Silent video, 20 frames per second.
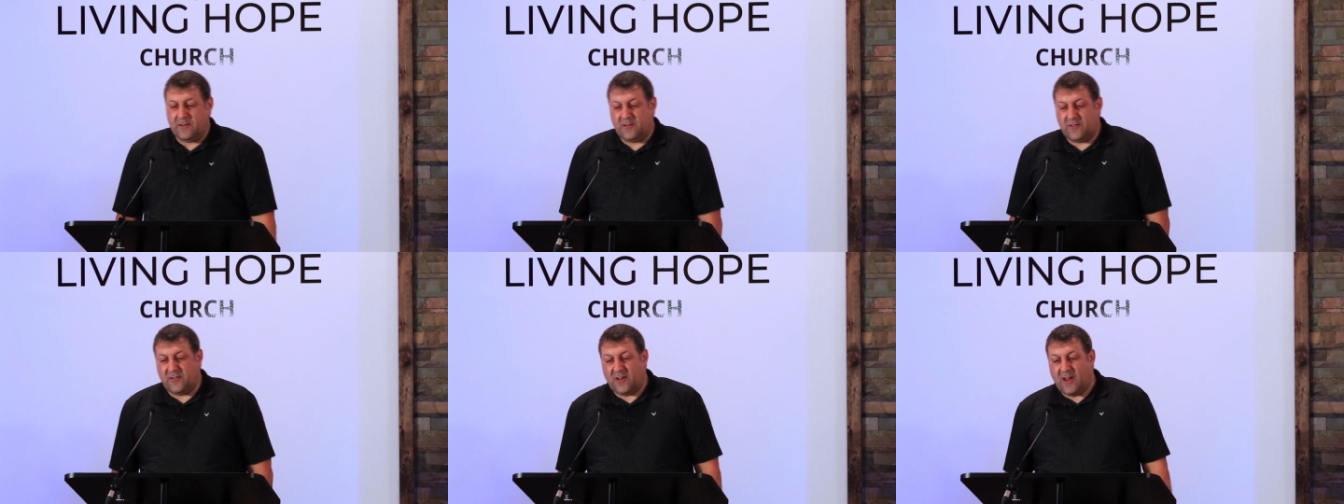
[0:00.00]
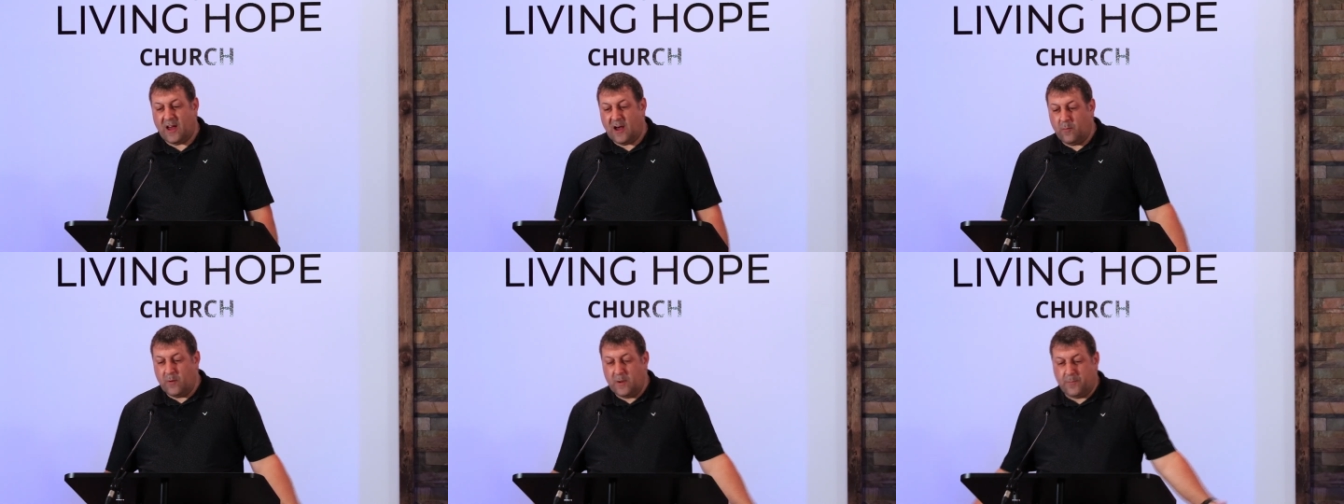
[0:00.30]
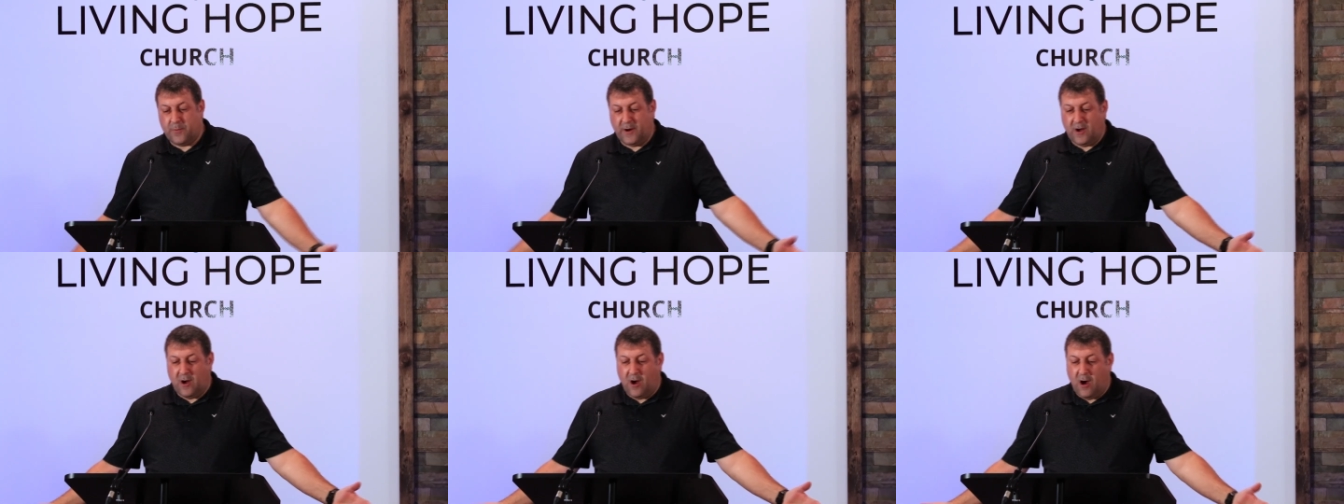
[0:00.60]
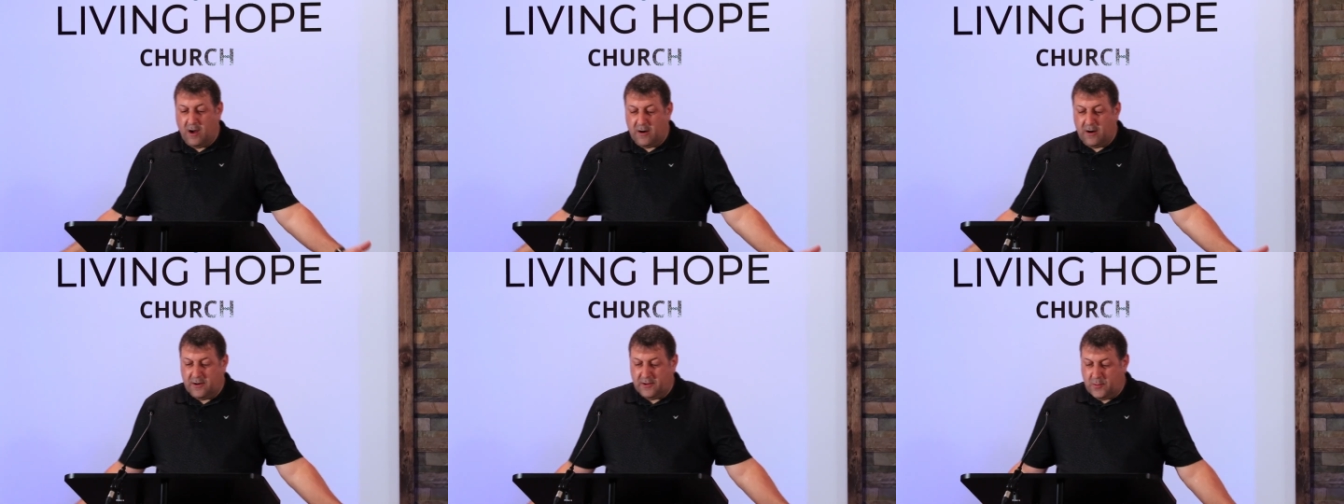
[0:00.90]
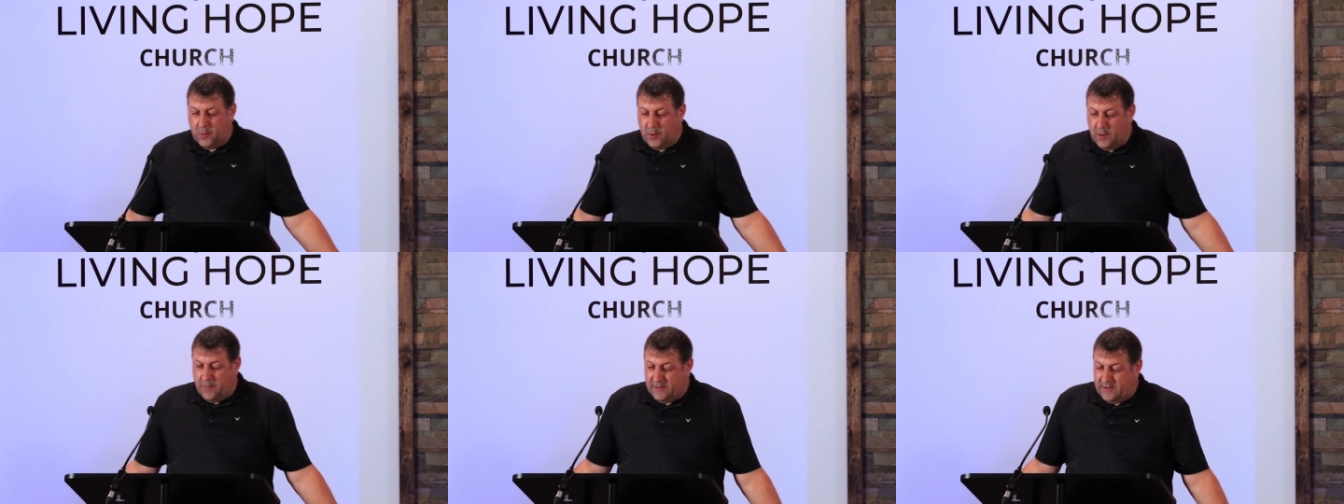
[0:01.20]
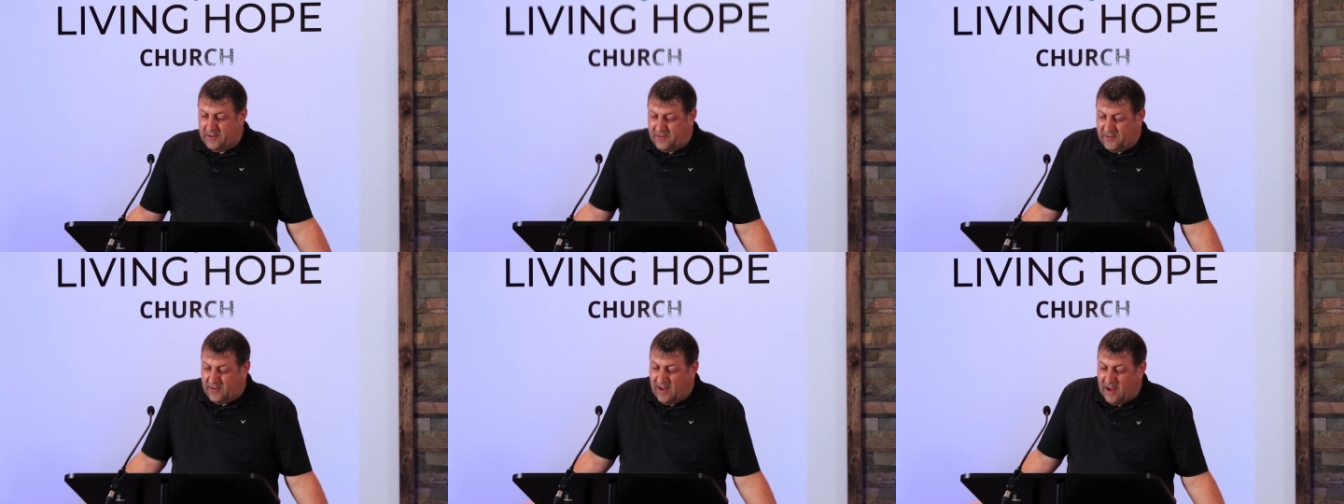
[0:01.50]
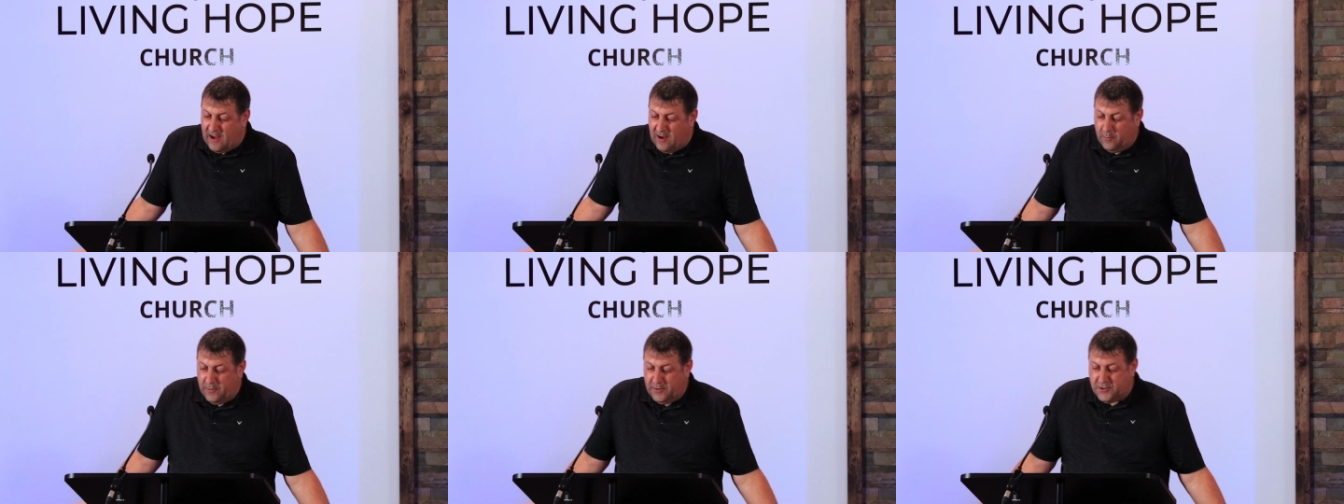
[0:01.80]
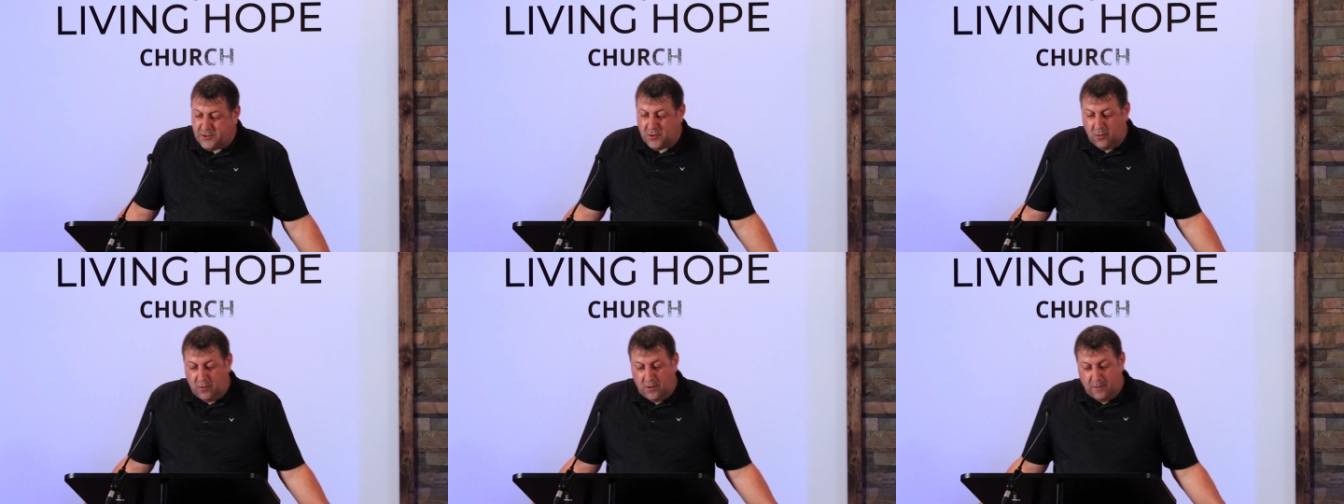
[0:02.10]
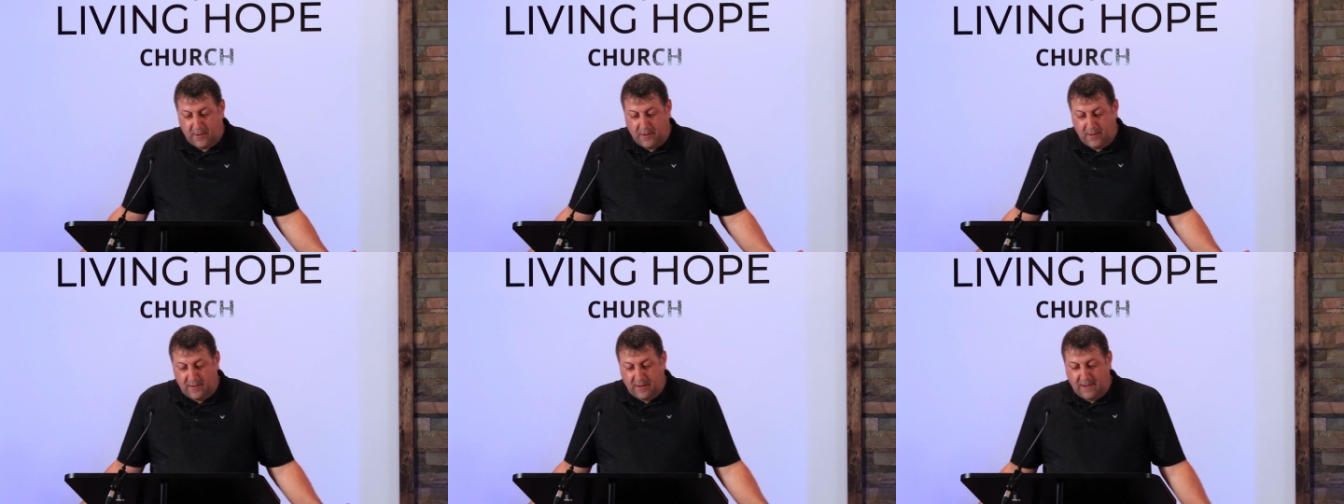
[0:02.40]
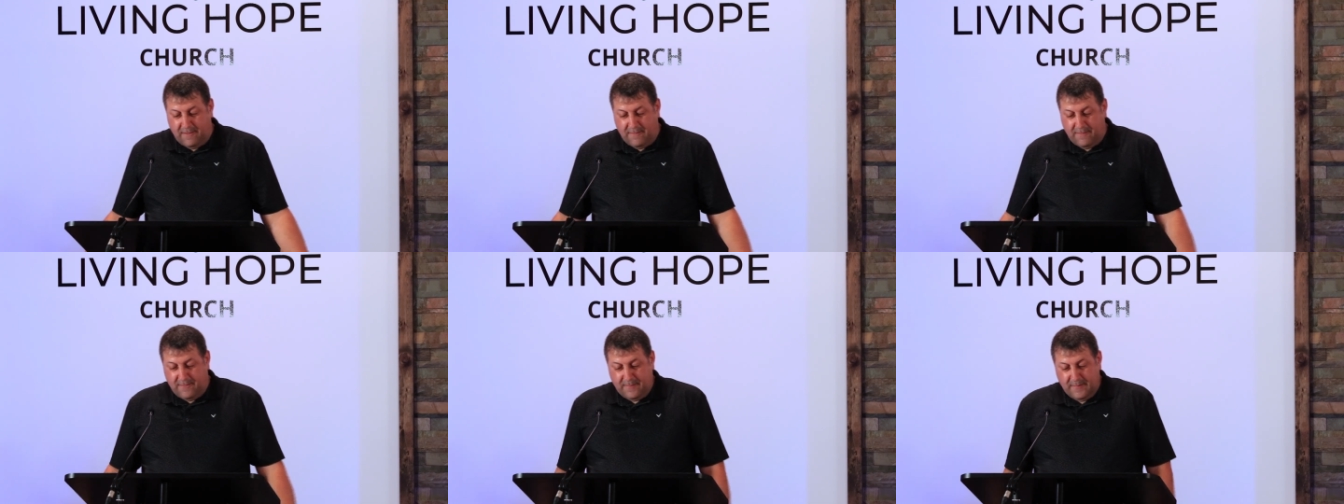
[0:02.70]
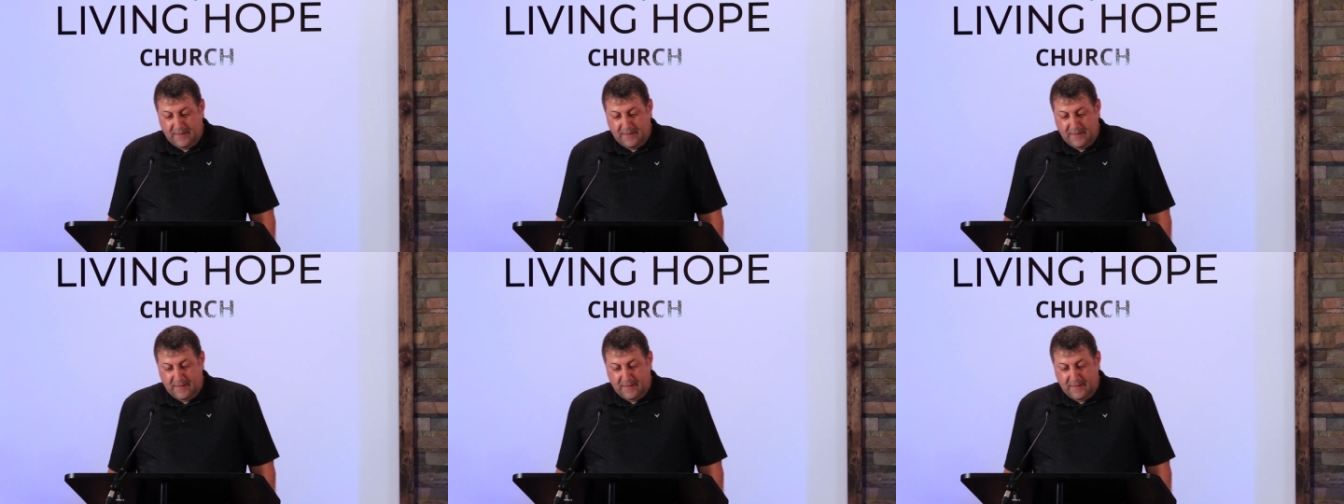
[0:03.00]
This is how we bring honor to Him, and this is how we show Him our love.